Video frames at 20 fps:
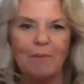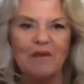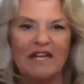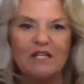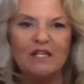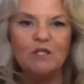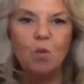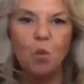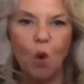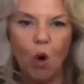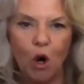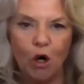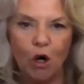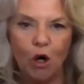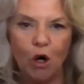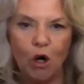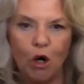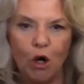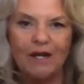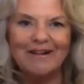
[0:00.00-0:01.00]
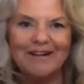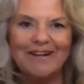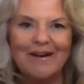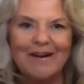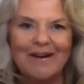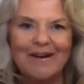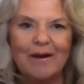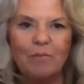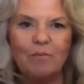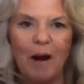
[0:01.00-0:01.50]
that means work,
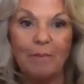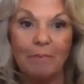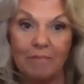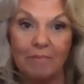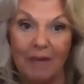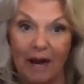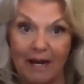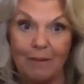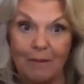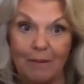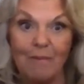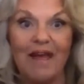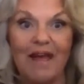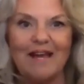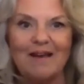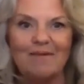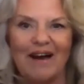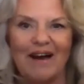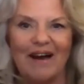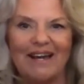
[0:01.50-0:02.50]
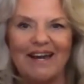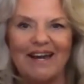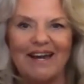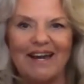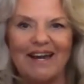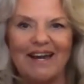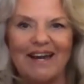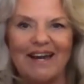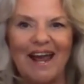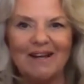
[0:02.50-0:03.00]
but money making
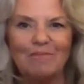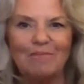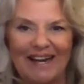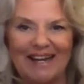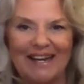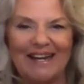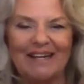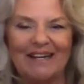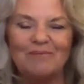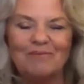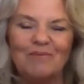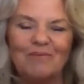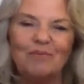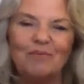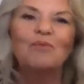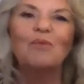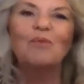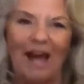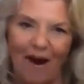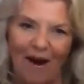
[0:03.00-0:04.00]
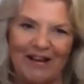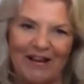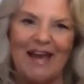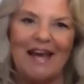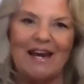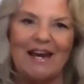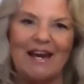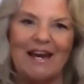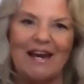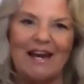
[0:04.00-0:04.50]
Monday, mon. Well, now I
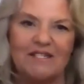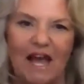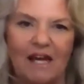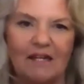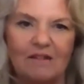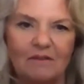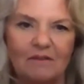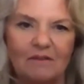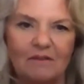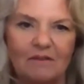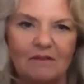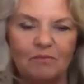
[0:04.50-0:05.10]
can't even say it.